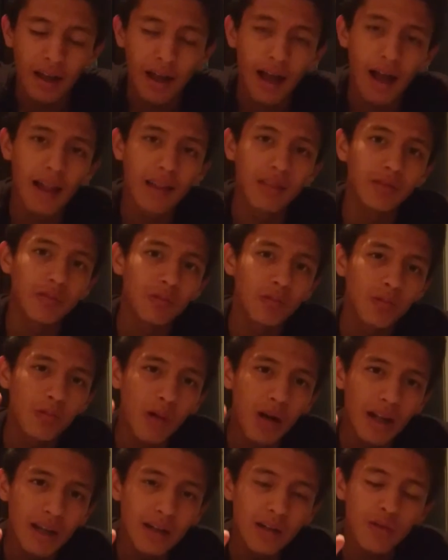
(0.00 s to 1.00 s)
and
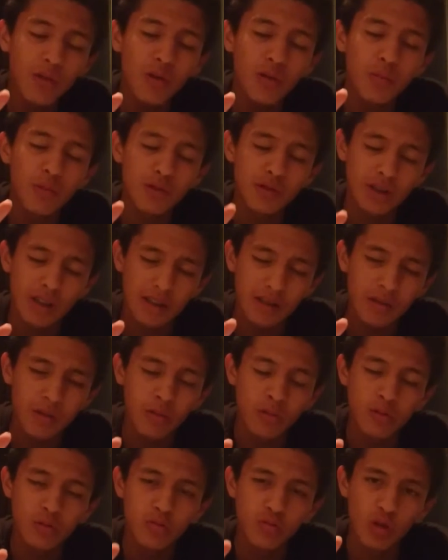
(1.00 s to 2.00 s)
one
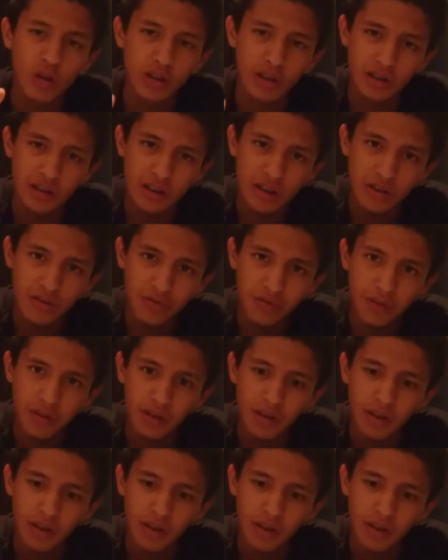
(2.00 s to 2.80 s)
homozygous recessive